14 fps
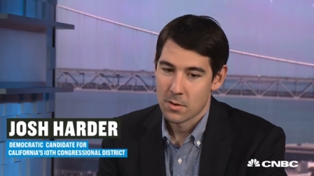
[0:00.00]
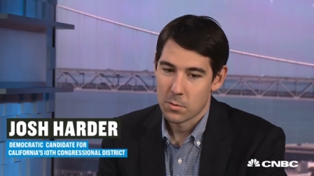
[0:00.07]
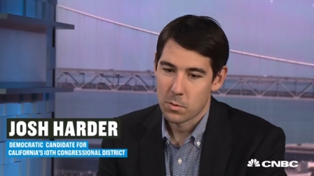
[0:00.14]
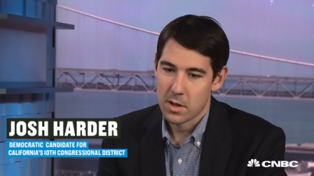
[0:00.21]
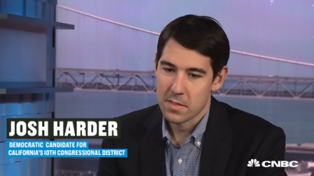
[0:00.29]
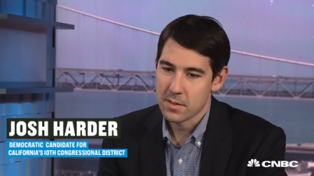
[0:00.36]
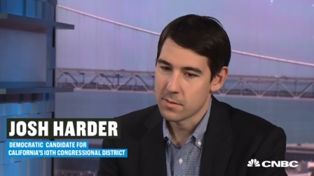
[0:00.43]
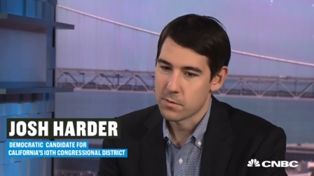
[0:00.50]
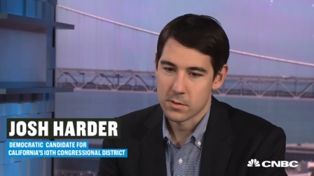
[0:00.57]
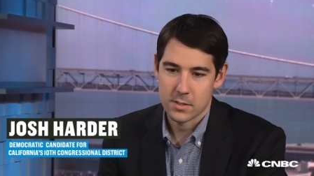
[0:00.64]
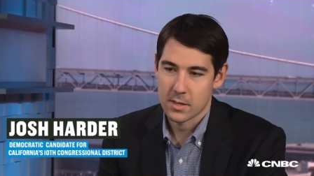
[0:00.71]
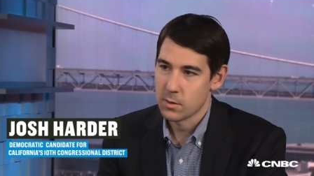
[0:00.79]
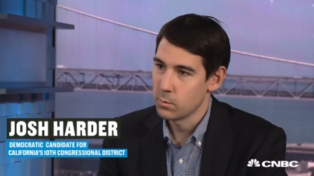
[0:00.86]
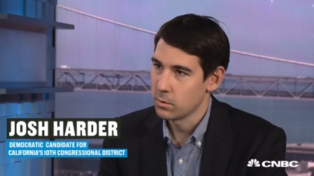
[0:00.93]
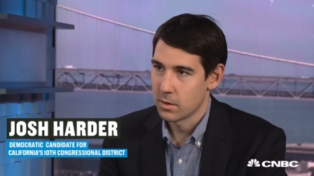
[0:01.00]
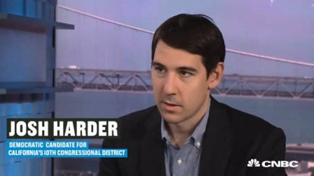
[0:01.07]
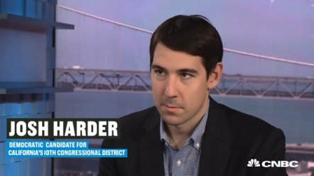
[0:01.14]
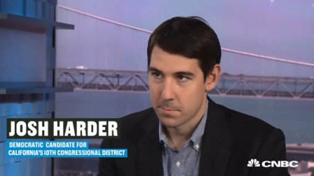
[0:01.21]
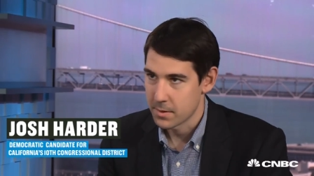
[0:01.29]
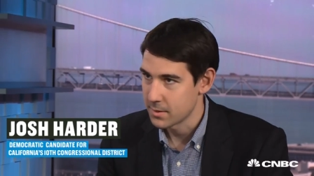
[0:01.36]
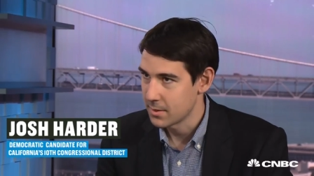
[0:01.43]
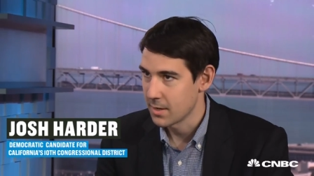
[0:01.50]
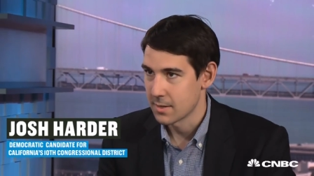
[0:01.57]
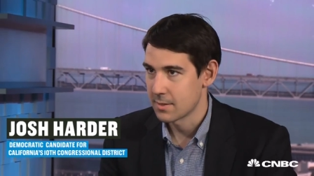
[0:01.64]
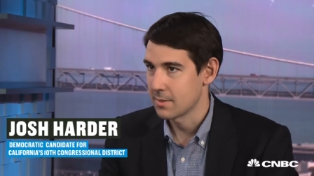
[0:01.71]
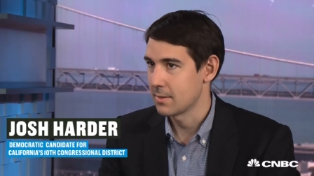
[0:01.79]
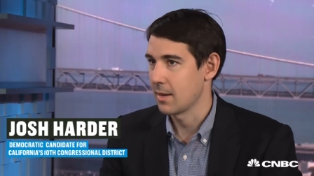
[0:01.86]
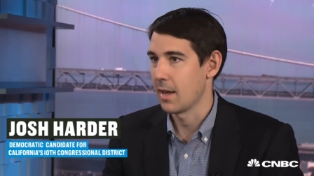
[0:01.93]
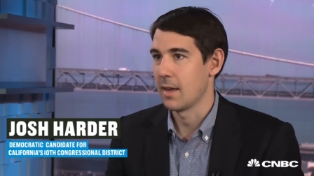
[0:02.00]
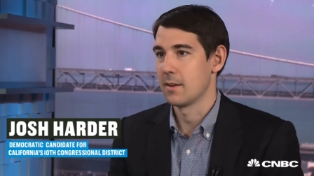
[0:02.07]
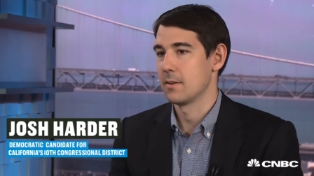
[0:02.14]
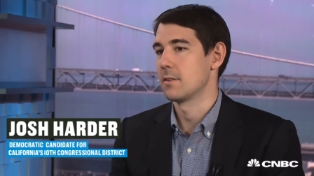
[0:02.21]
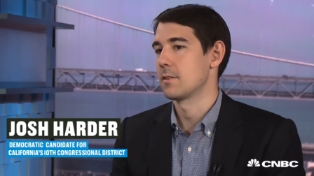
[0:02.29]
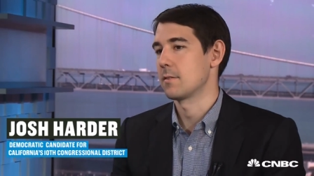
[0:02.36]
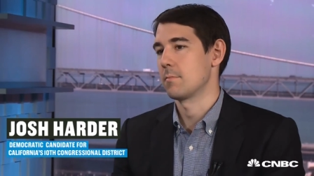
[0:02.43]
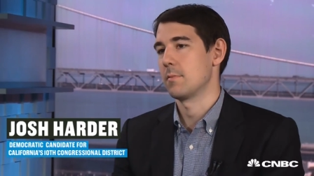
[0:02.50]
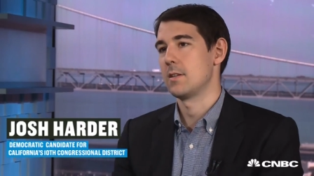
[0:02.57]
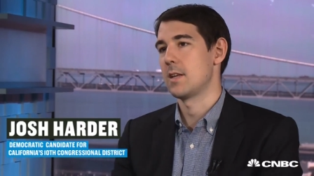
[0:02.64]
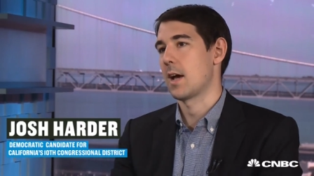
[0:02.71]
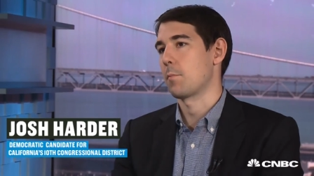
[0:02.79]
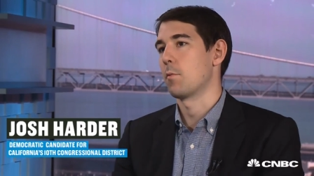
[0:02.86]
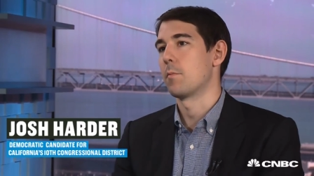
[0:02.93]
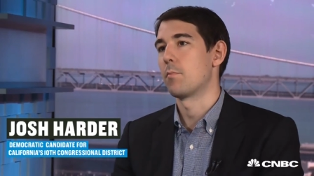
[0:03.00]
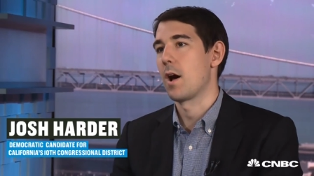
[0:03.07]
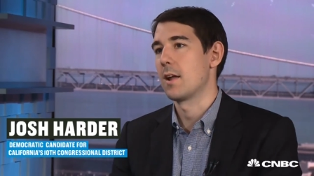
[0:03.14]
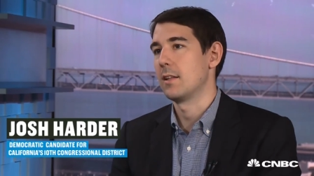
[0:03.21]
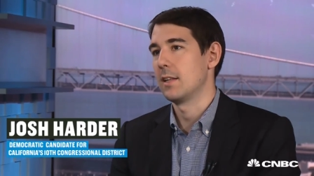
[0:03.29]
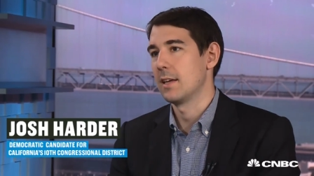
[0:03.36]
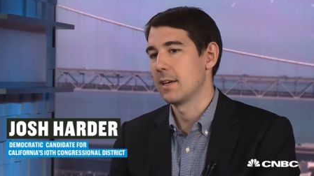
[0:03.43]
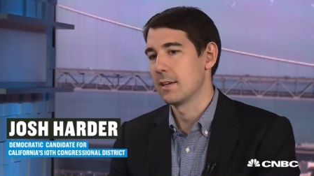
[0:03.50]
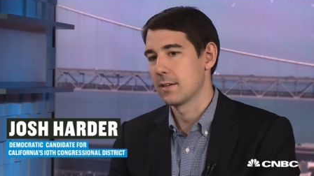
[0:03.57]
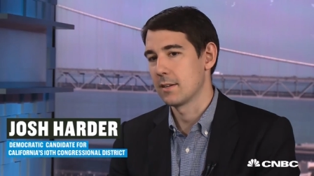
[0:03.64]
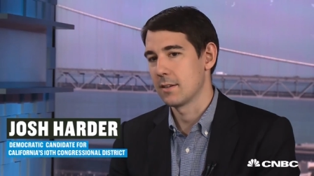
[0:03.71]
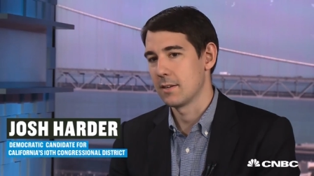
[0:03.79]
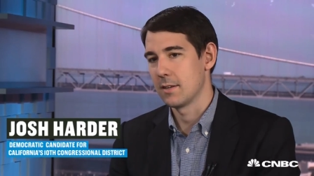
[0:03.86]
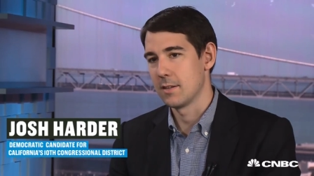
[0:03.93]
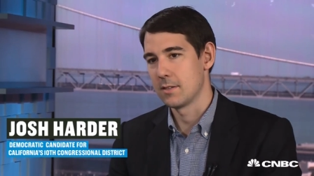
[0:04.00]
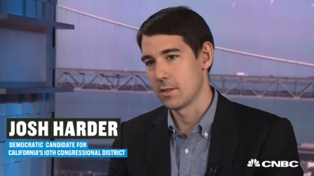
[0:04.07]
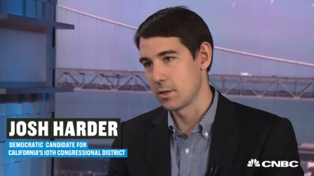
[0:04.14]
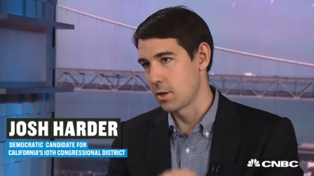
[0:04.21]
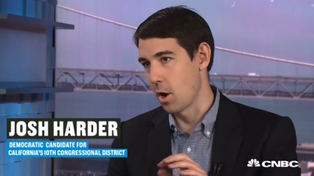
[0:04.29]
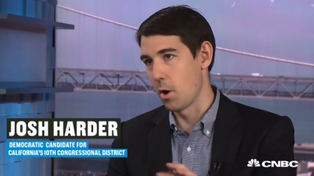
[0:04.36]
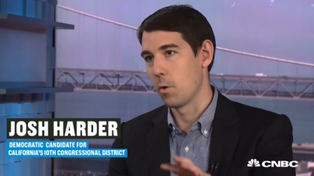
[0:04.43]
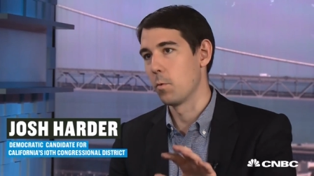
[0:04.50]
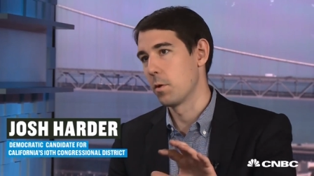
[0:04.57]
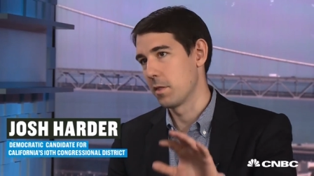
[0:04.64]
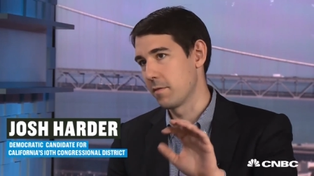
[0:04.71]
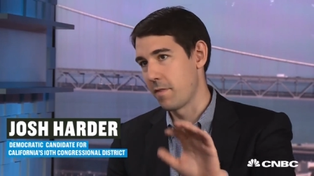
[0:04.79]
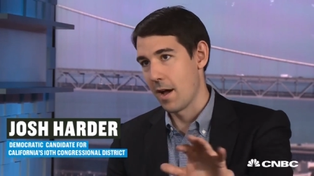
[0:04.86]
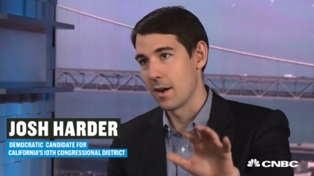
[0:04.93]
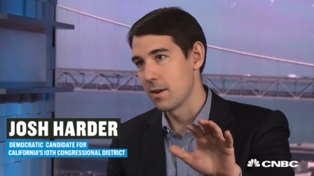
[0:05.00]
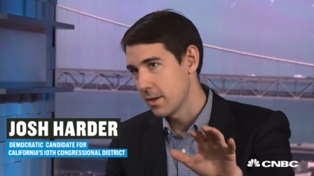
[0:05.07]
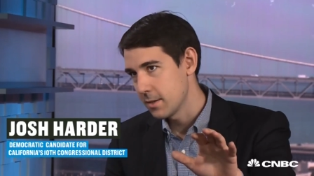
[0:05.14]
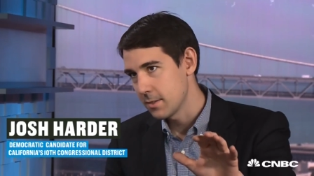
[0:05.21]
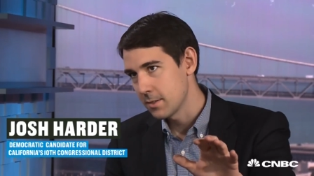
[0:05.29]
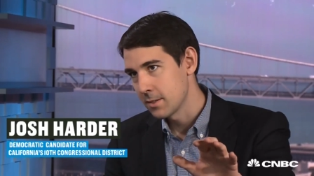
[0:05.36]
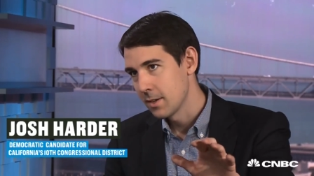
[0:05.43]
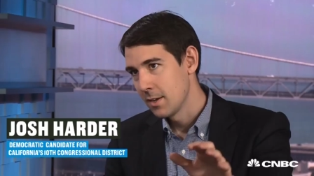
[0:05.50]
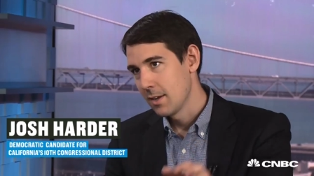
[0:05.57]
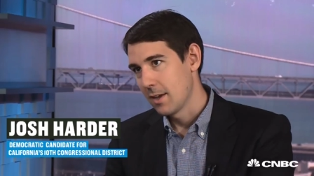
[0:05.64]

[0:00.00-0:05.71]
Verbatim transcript: Well, I think the first thing you learn in business and in tech more broadly is to go where the fire is.